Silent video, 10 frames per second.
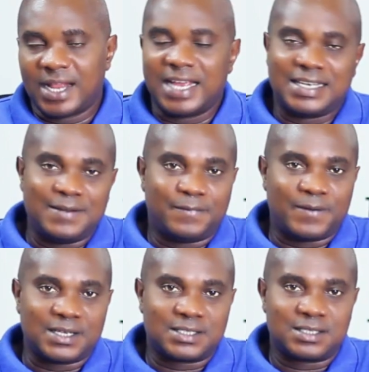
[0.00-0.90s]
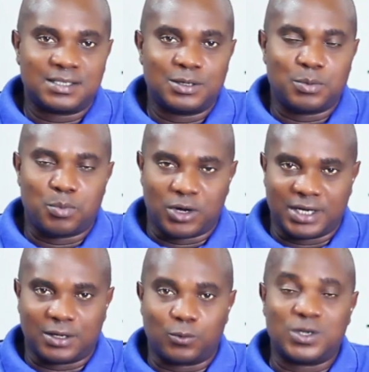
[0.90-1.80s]
a DeepFace
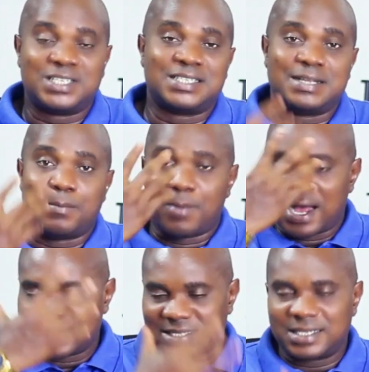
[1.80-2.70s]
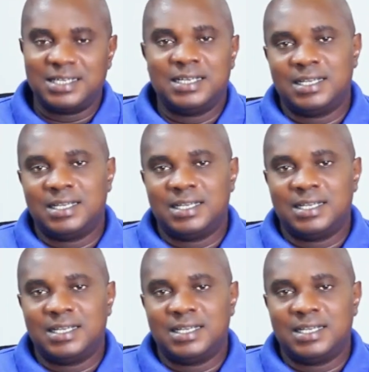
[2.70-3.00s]
model, which is the mask